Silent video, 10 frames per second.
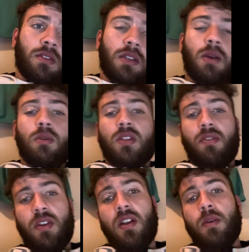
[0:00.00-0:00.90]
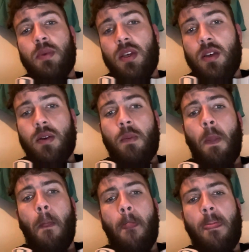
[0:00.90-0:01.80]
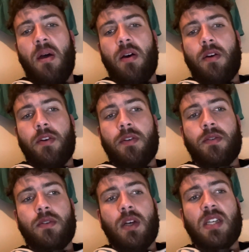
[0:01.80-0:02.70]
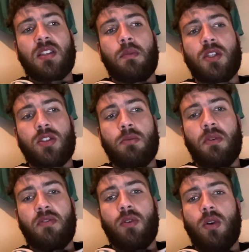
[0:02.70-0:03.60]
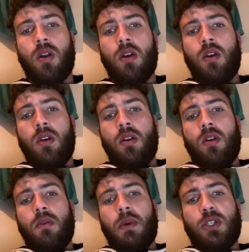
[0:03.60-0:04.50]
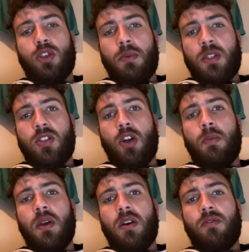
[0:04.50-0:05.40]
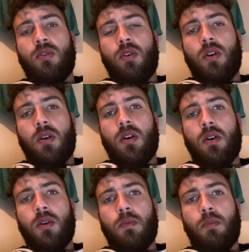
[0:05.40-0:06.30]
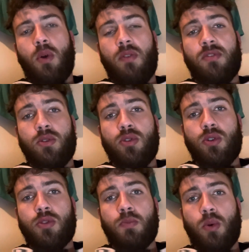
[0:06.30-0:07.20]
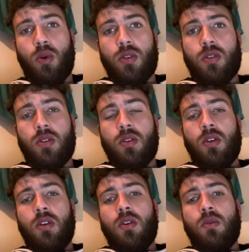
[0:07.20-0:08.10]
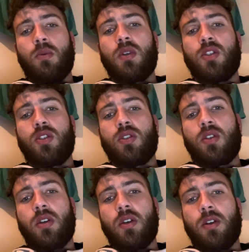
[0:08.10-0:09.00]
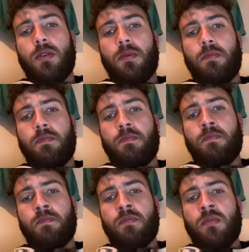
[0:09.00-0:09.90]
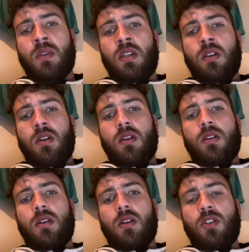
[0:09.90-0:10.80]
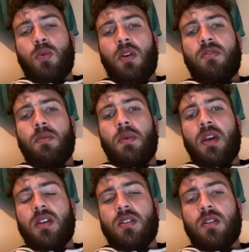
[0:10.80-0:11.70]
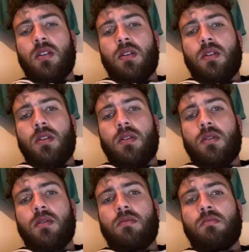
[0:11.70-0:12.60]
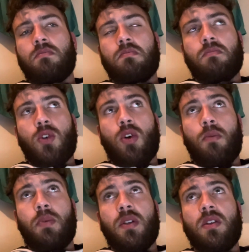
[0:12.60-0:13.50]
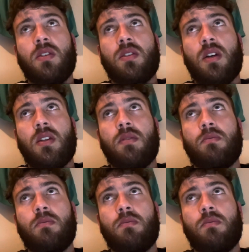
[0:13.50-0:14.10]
it would definitely be now, as I mentioned before, my trip in Serbia for Pro Futuro Sports, which is one of the biggest companies that